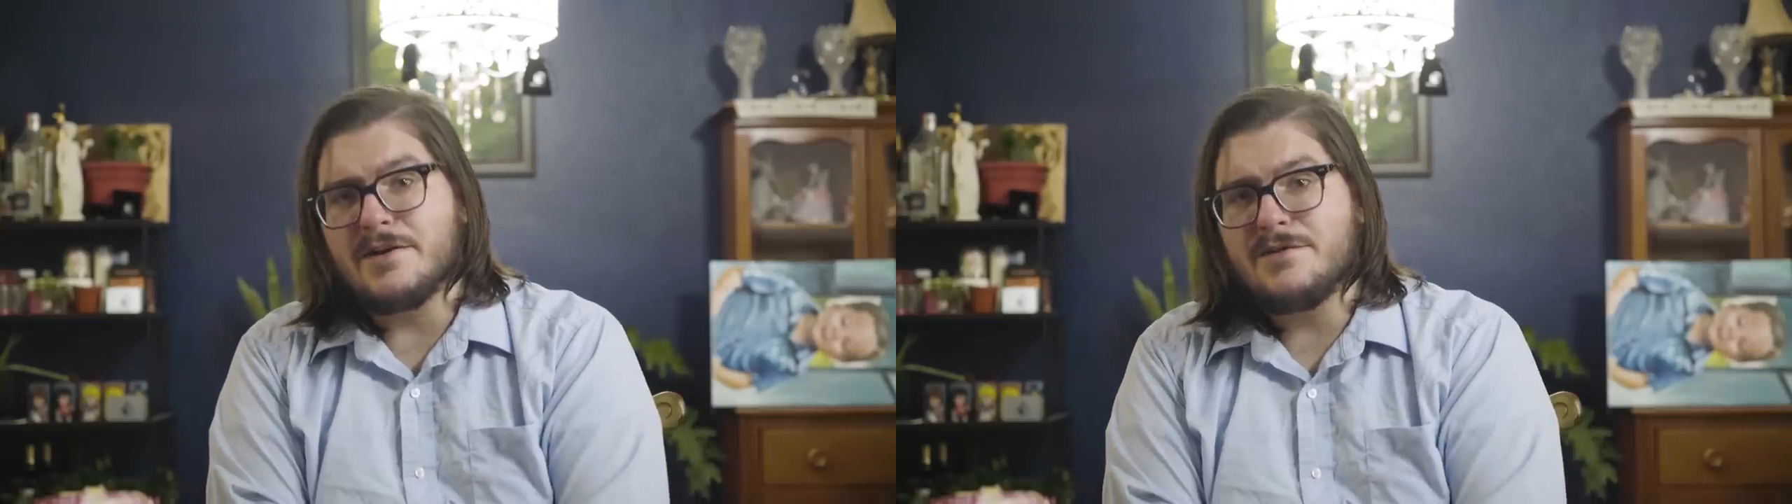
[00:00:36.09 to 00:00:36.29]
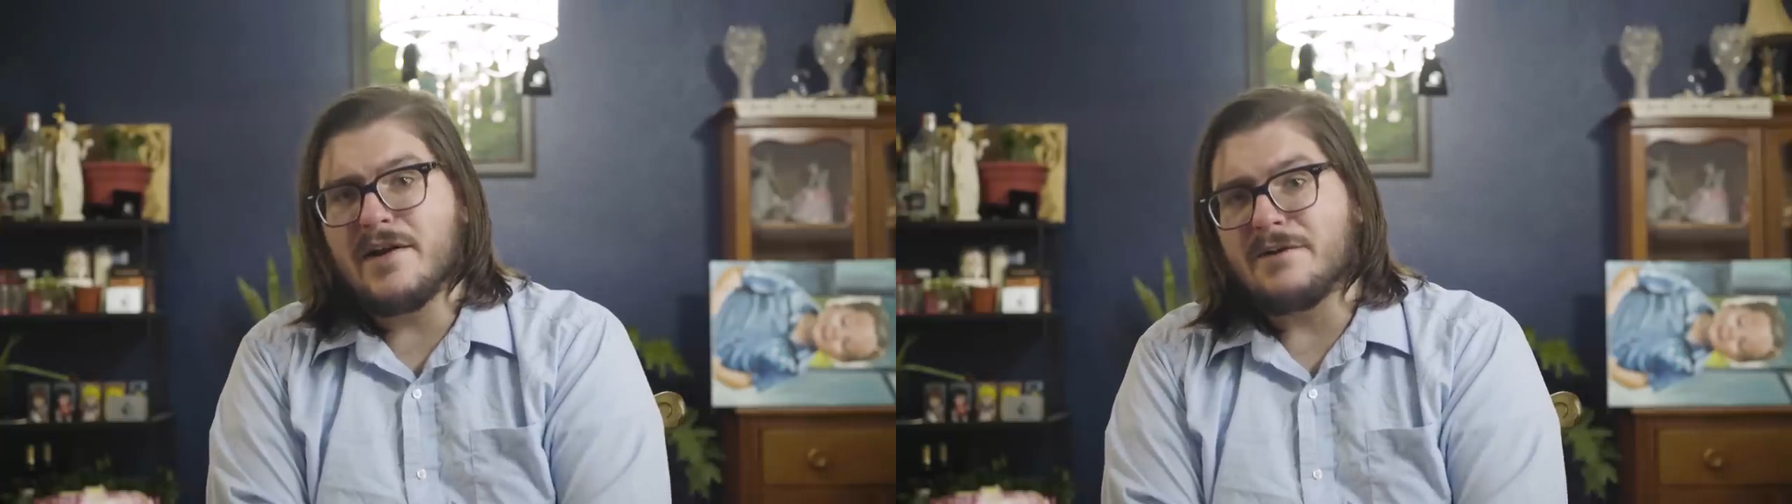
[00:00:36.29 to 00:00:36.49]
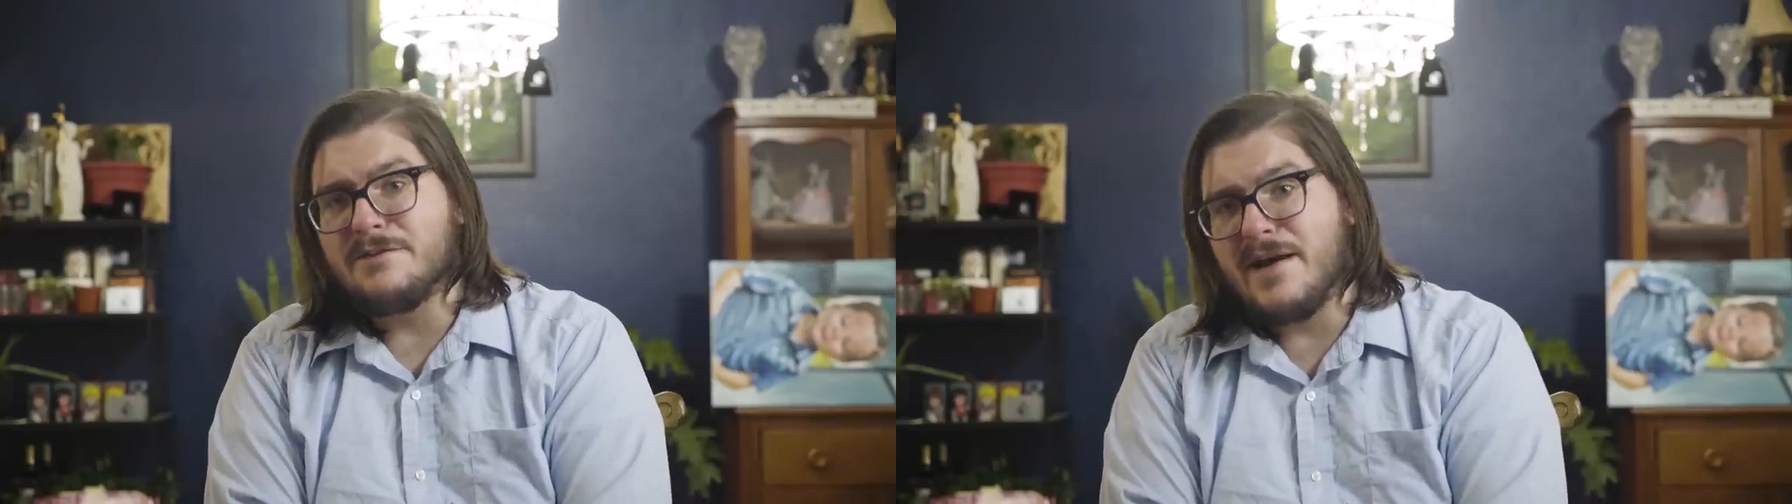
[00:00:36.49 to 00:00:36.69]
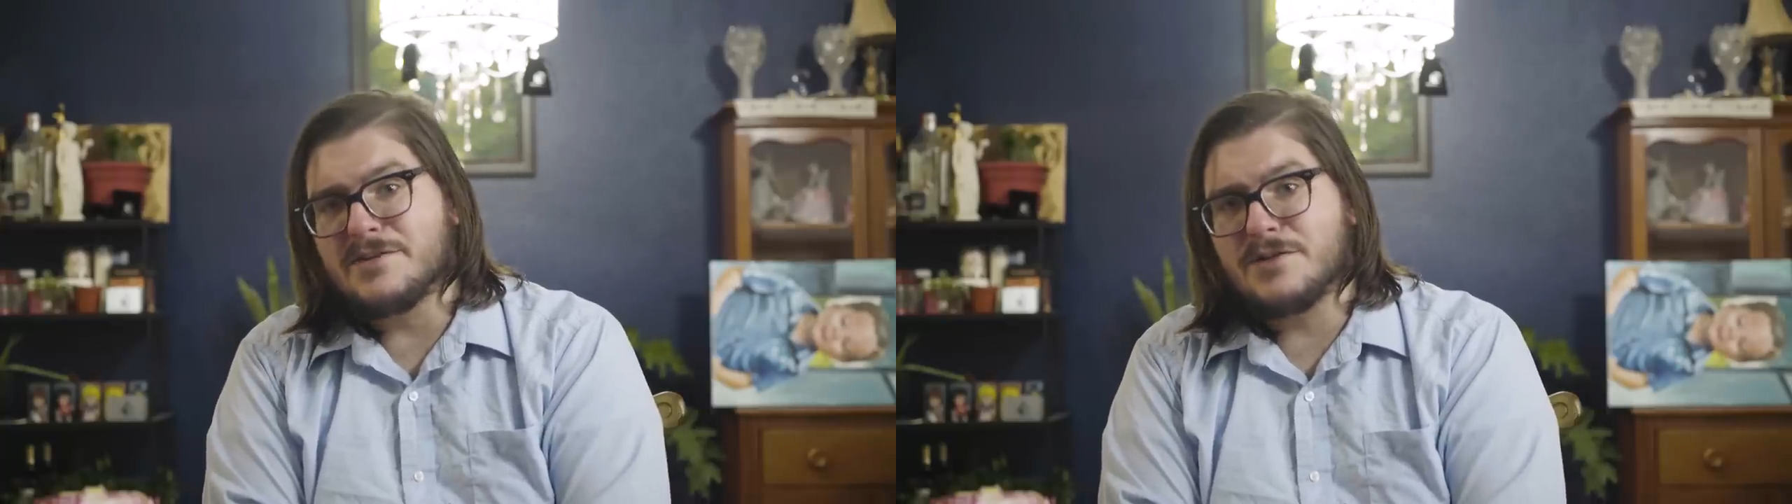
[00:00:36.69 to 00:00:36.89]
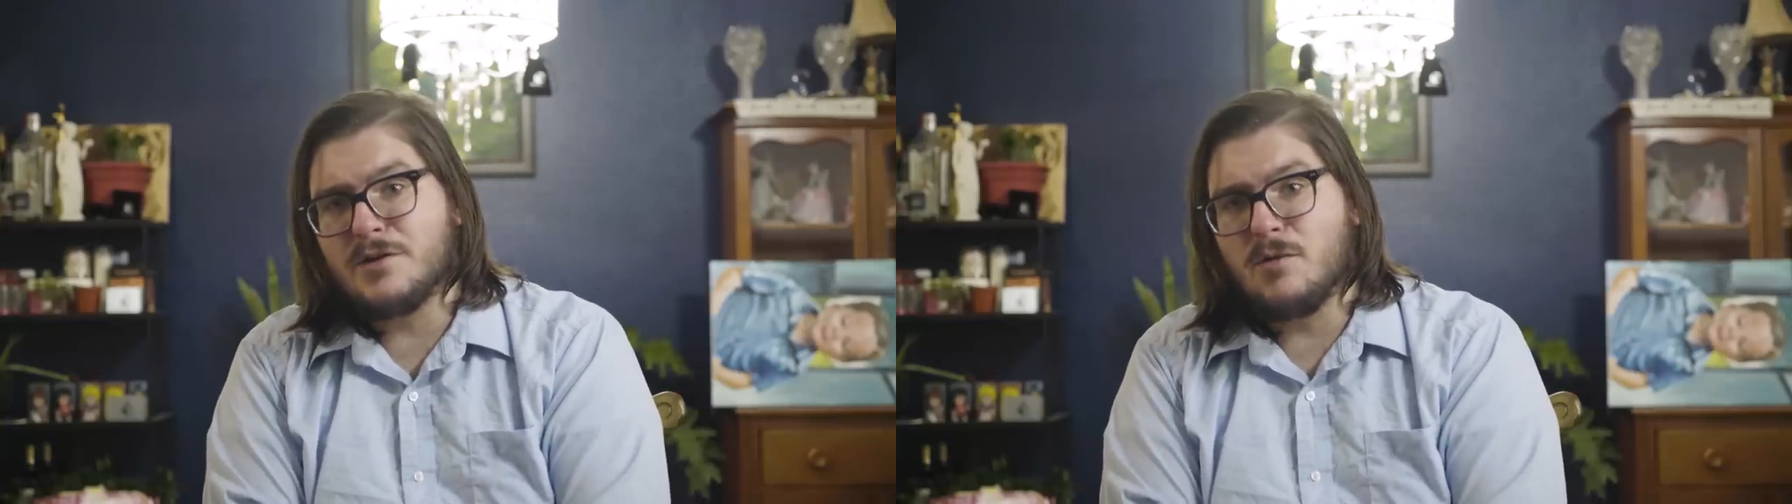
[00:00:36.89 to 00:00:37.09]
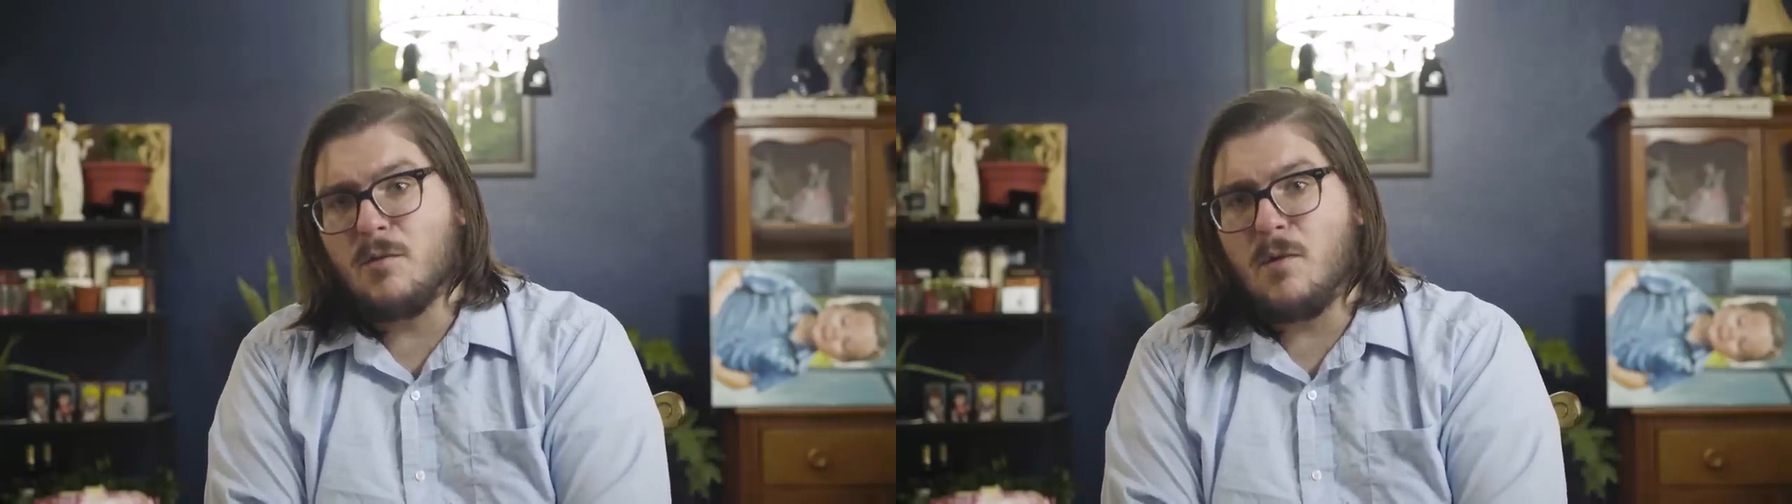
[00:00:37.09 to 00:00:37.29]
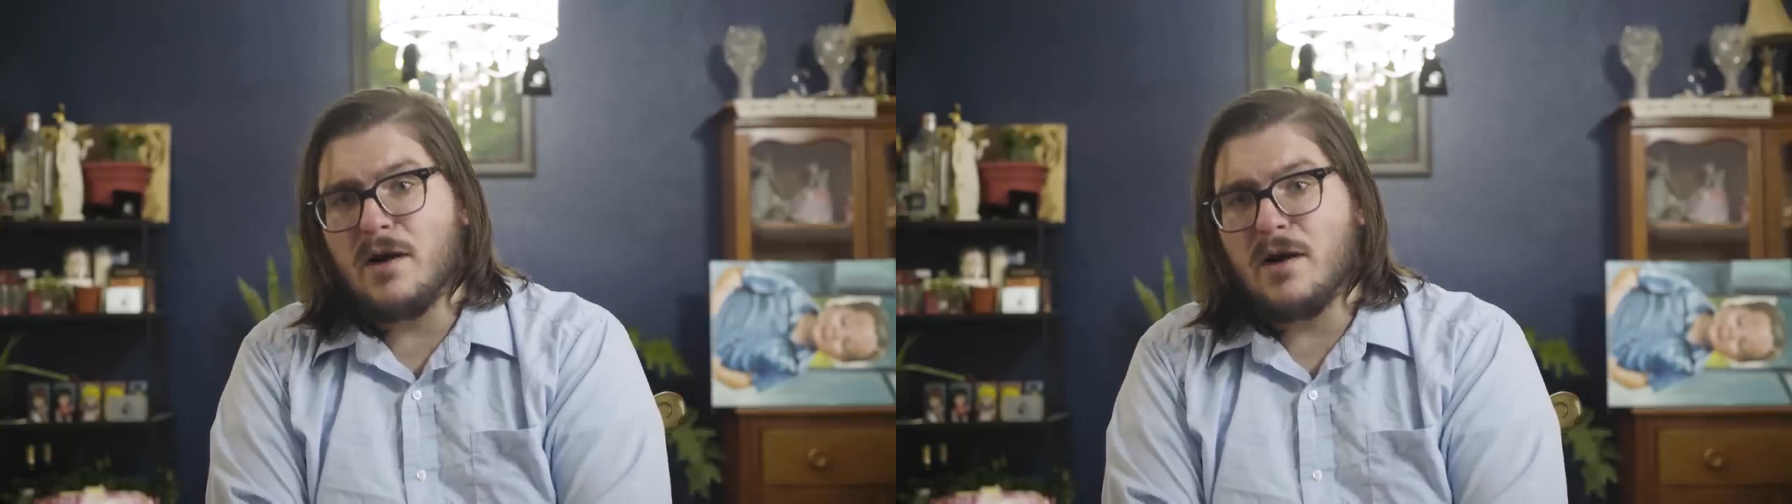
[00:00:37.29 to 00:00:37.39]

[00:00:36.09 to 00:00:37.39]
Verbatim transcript: you've got a faster than normal